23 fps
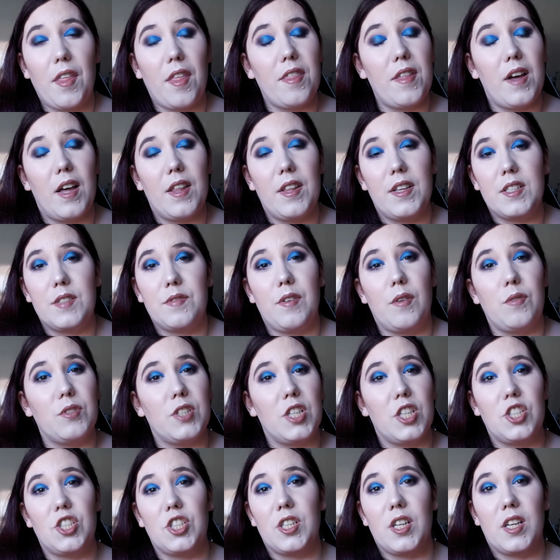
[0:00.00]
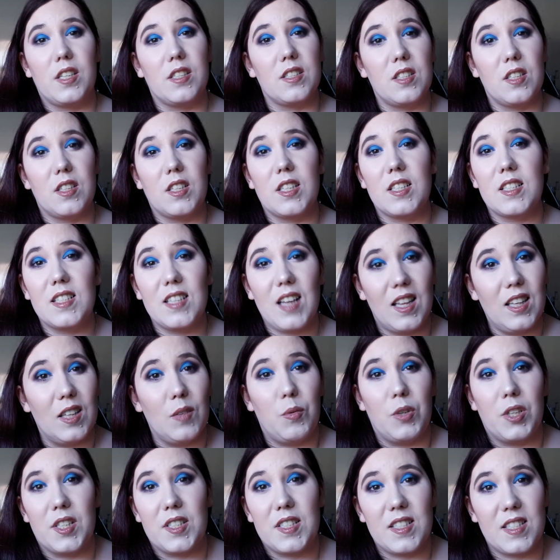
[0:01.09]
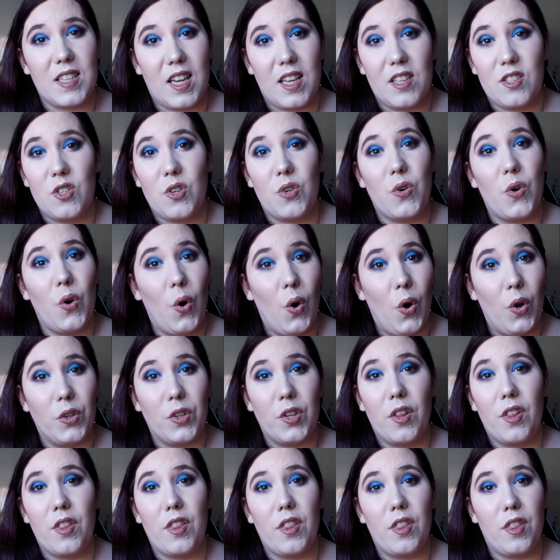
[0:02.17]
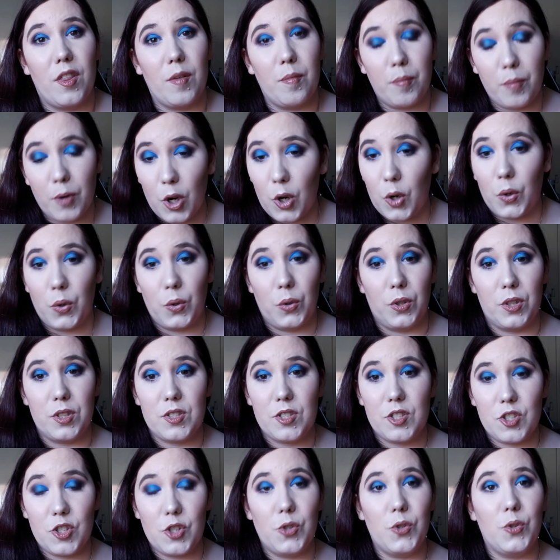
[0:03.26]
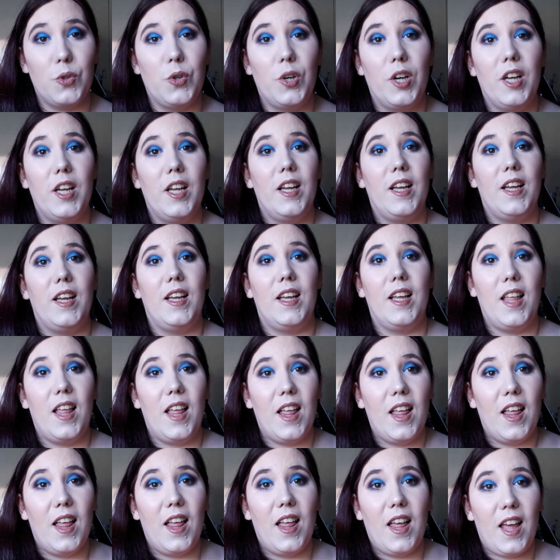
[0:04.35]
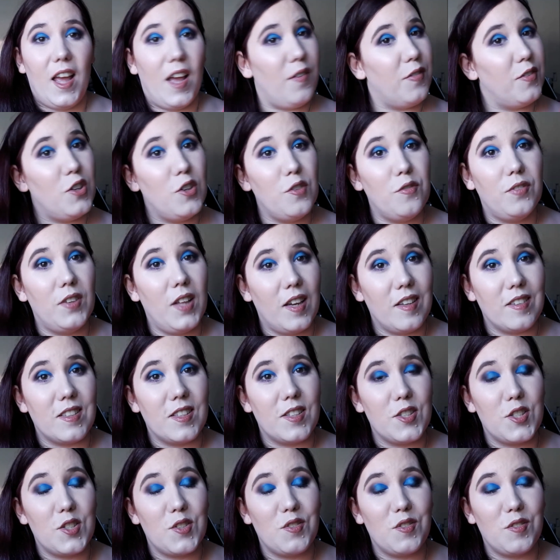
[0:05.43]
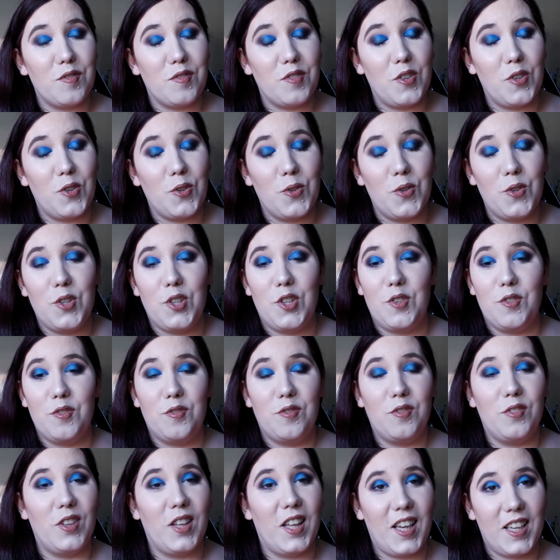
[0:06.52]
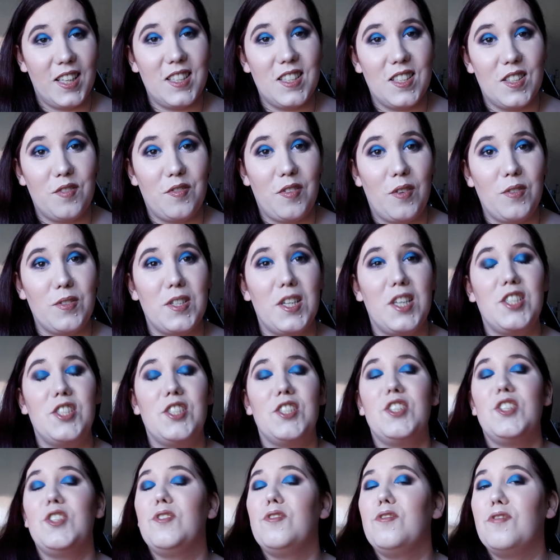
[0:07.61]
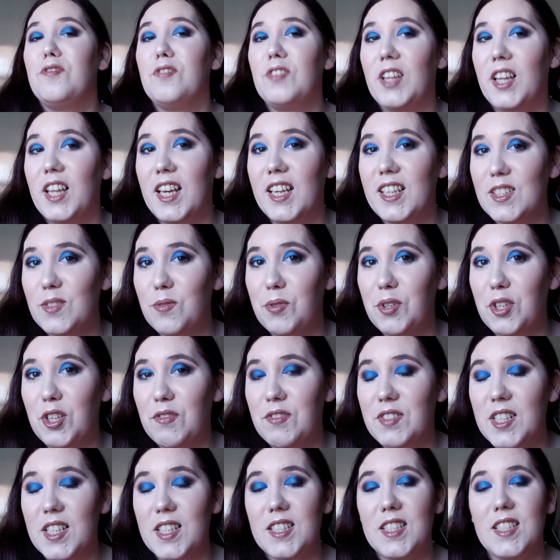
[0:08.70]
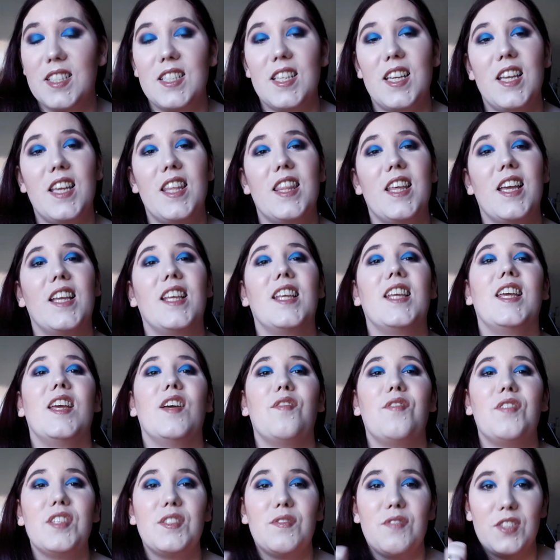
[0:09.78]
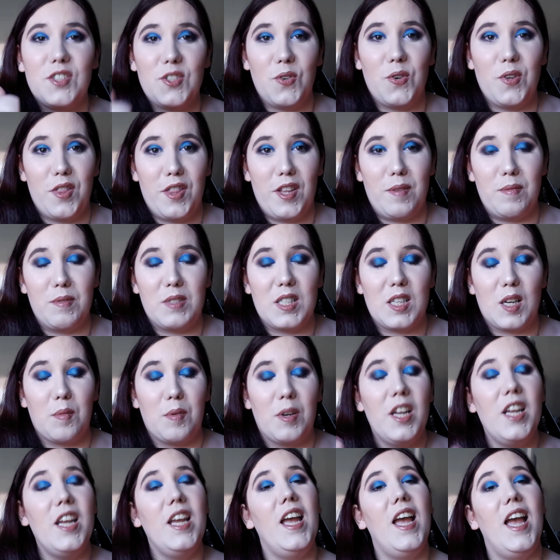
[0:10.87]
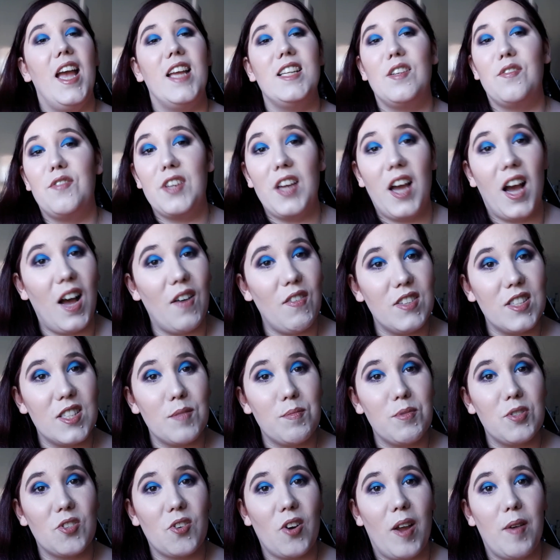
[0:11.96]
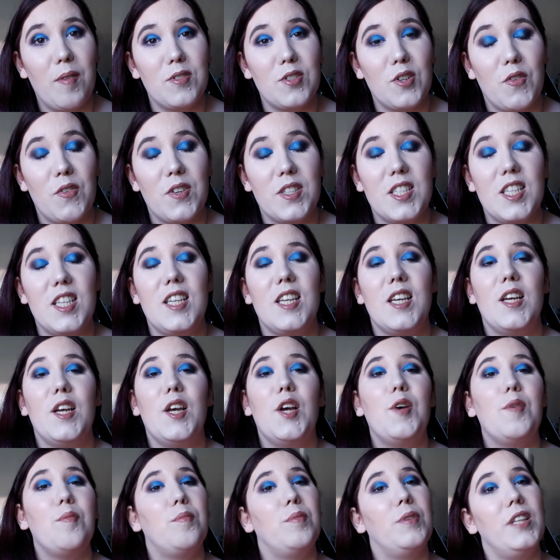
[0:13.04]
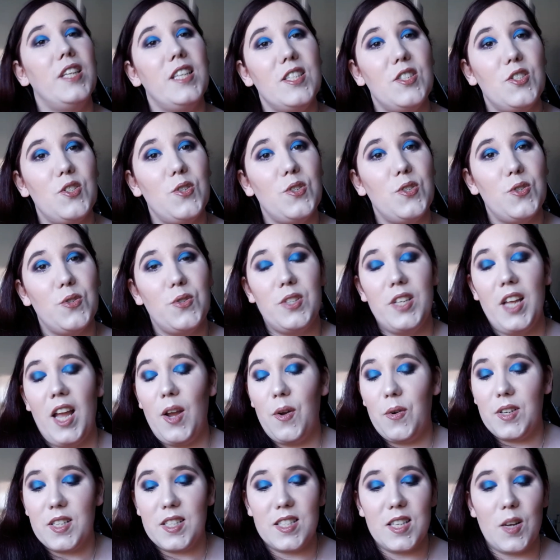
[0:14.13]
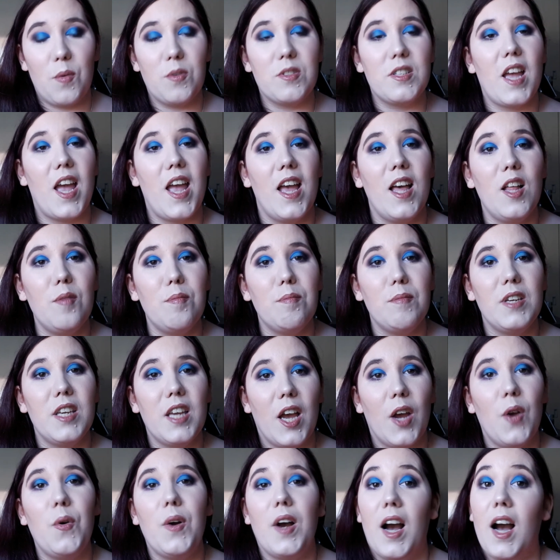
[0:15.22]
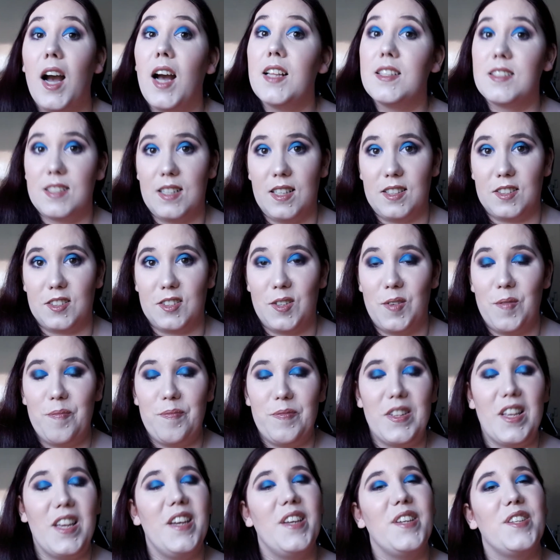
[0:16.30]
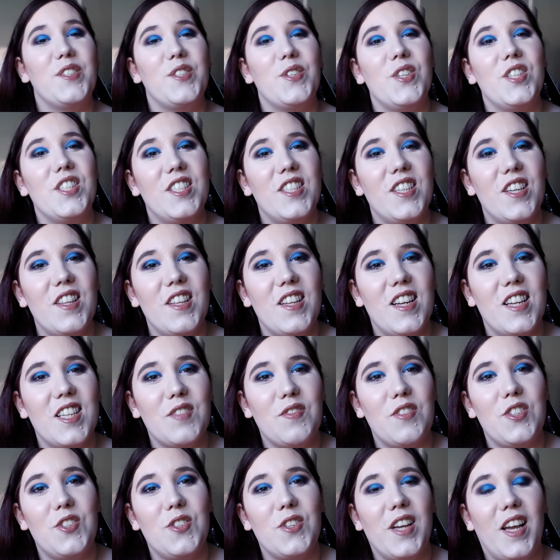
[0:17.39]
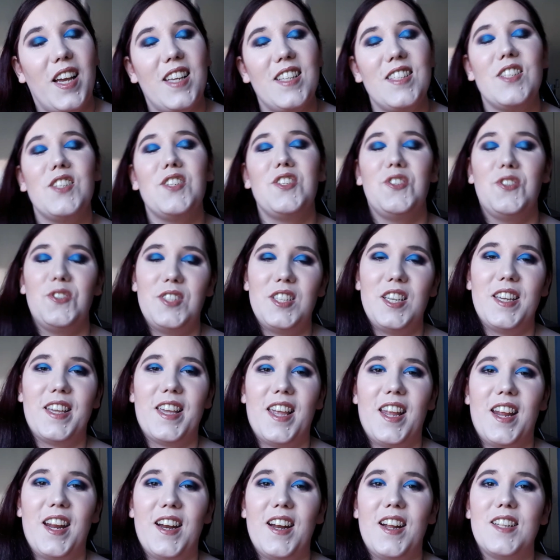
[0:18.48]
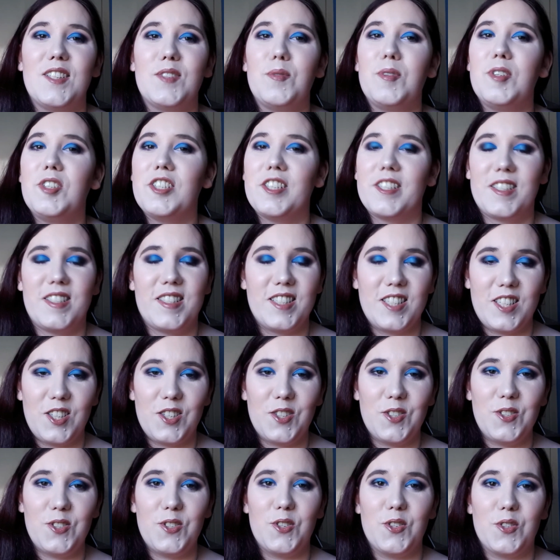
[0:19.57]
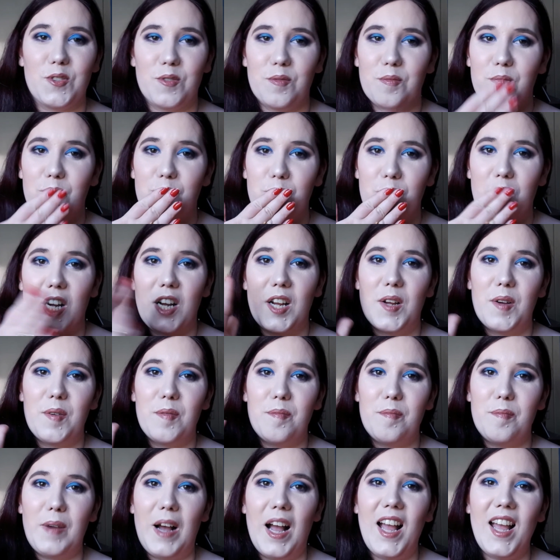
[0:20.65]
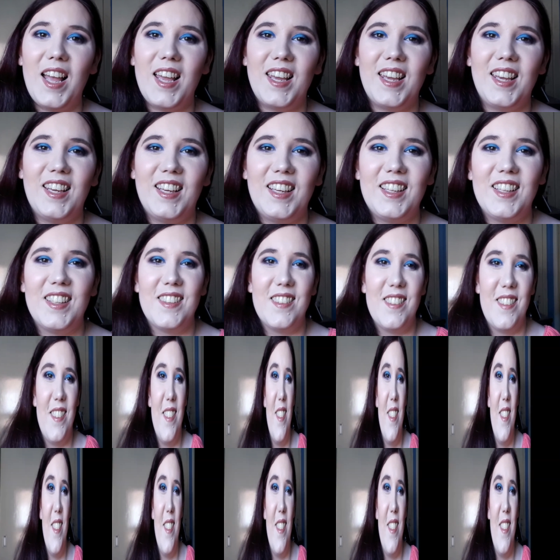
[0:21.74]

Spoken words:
than that, this foundation has done exactly what it said on the bottle. So if you've liked this review, you've liked the foundation, you've liked what you've seen today, then give this video a thumbs up. And if you haven't subscribed already, please do so now, as that would help me out a ton. So until the next video, guys, you take care and we shall see you soon. Bye!